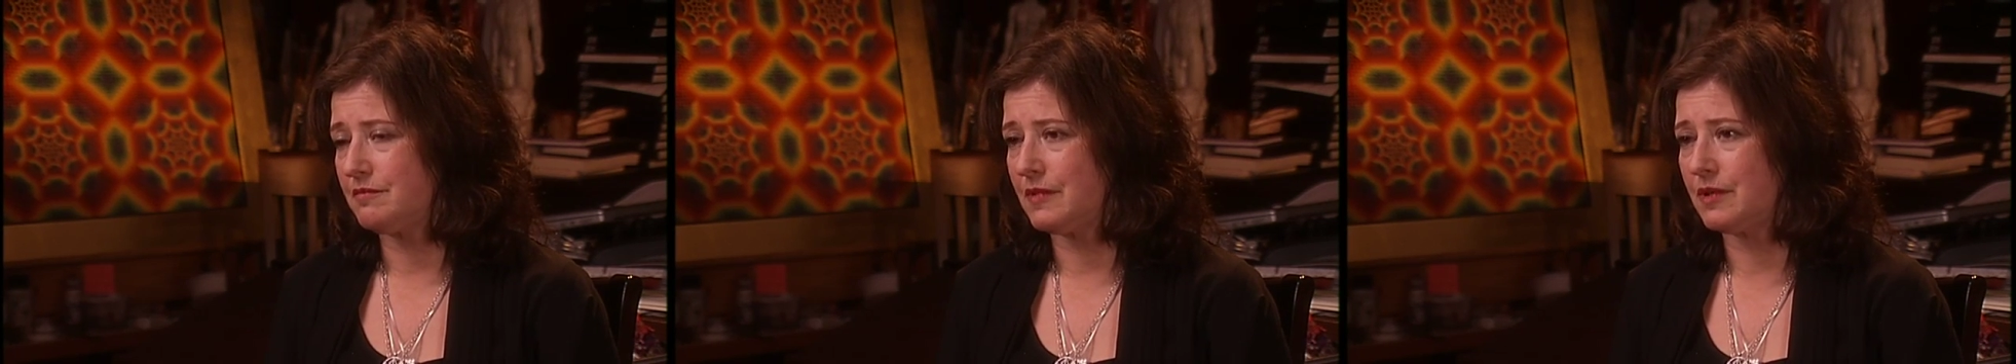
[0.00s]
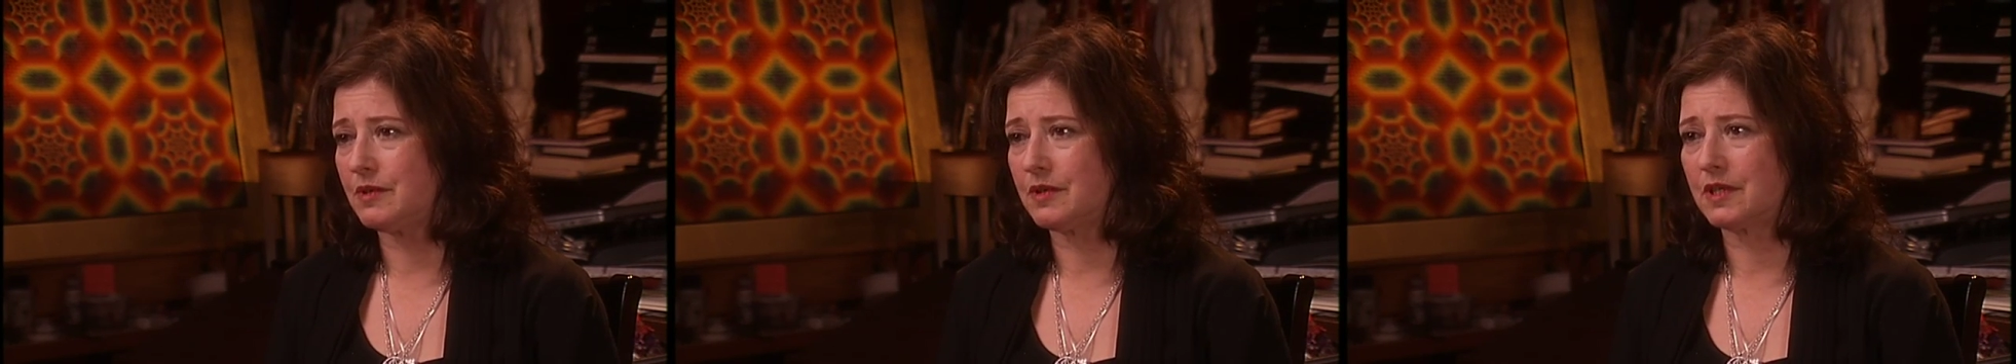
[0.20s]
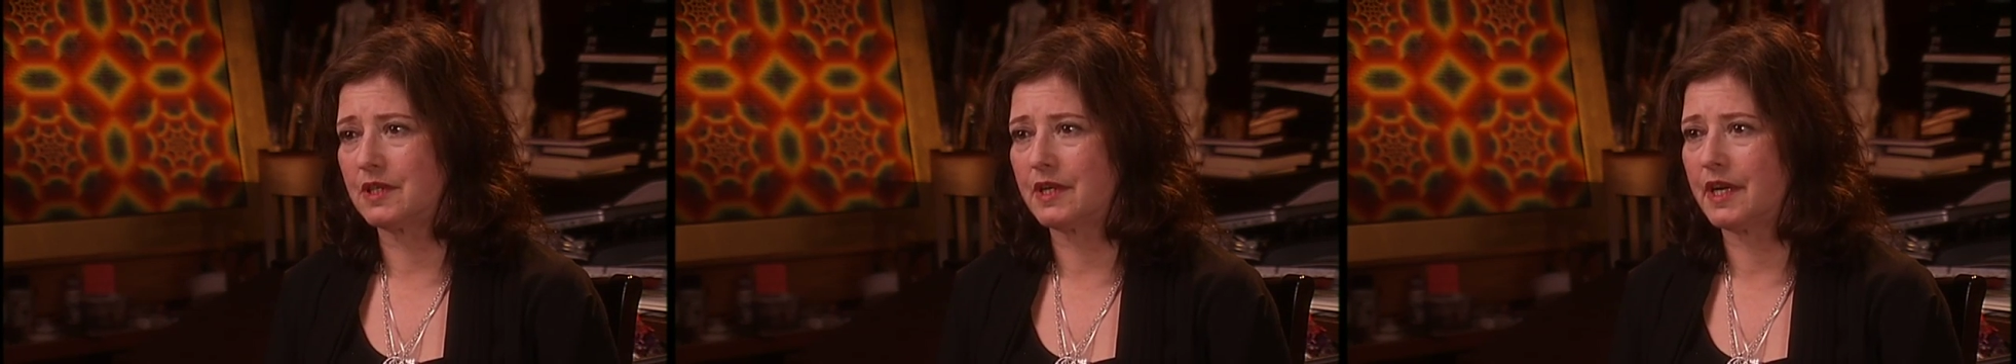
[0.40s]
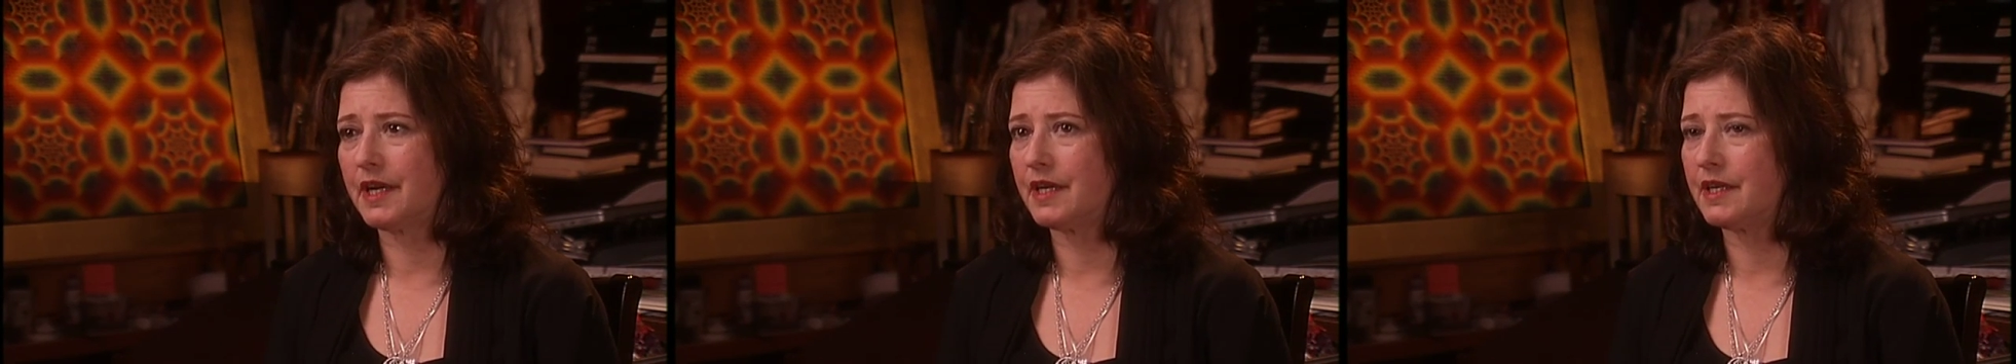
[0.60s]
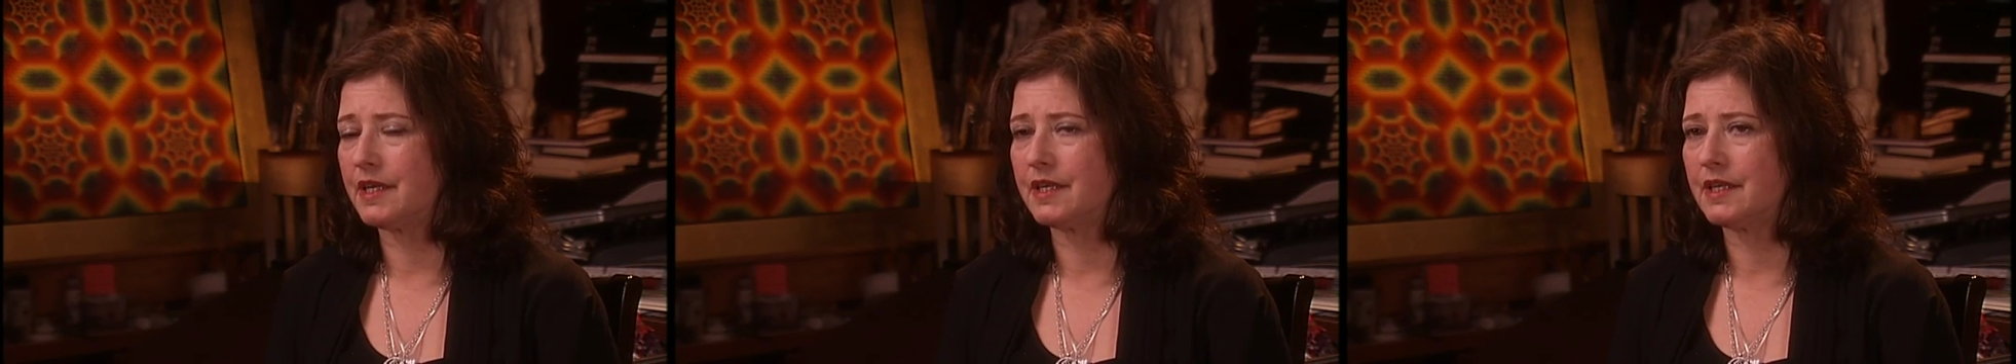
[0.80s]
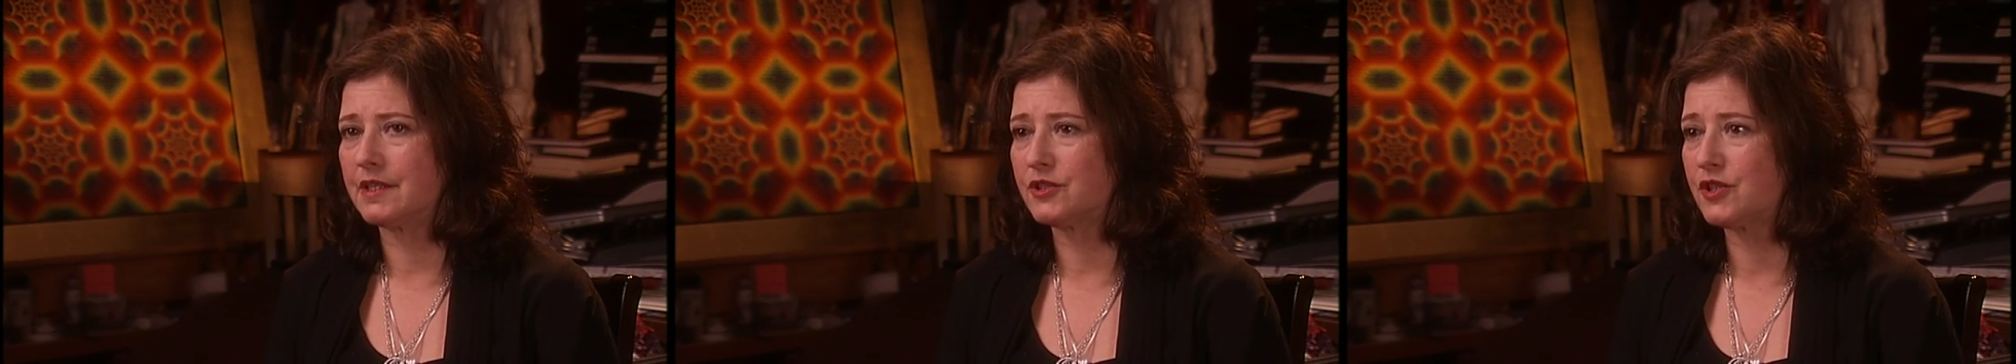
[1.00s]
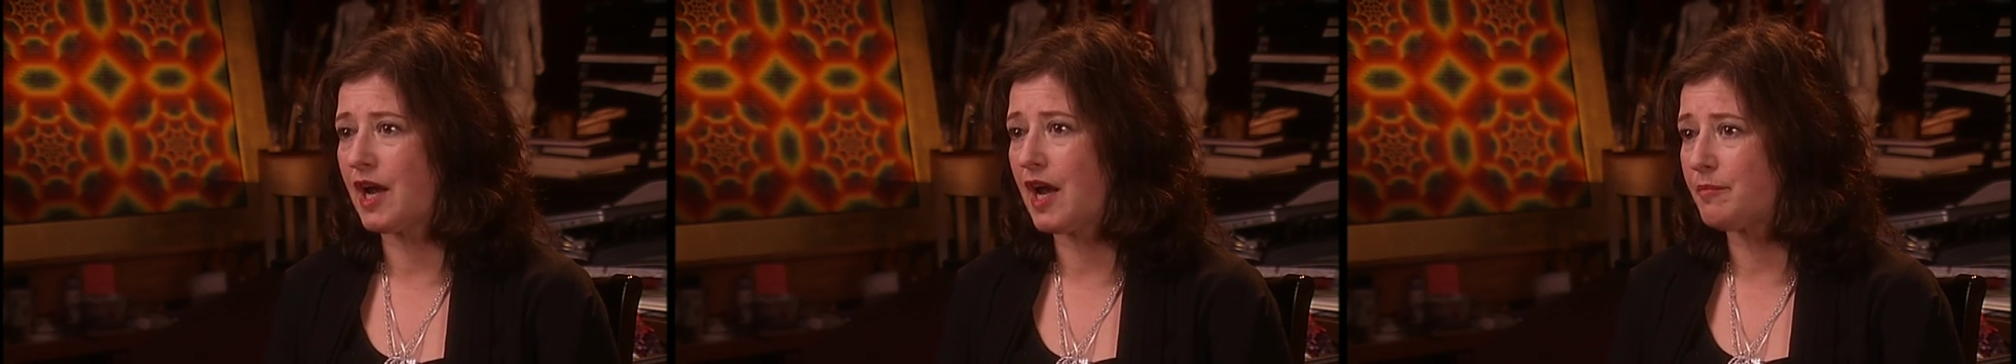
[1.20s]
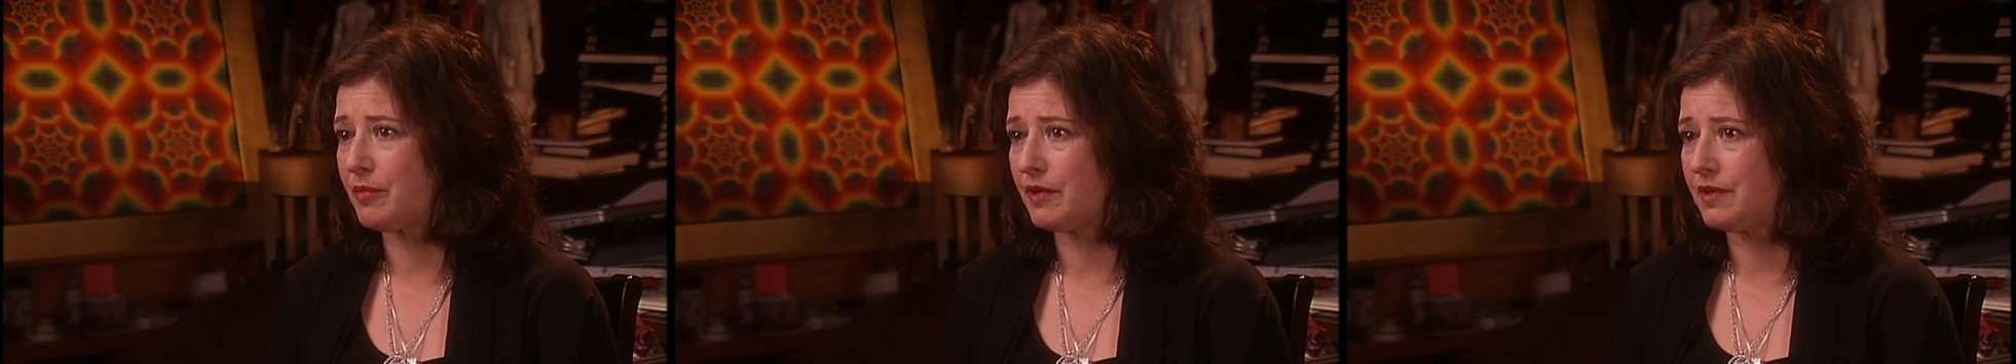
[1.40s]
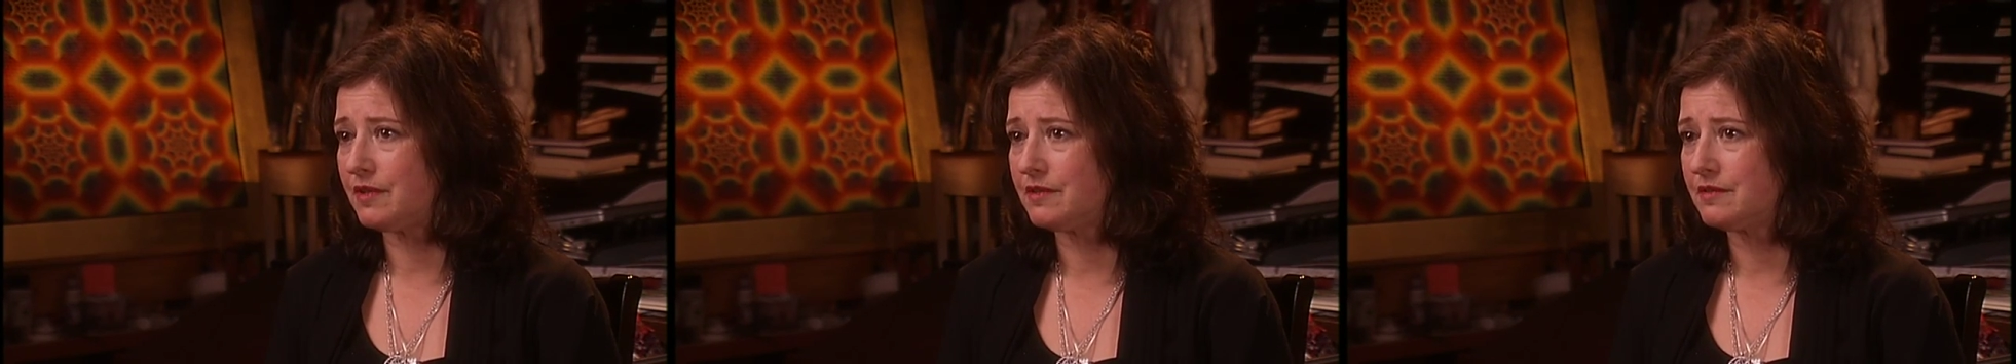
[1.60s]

or a uh, chapel.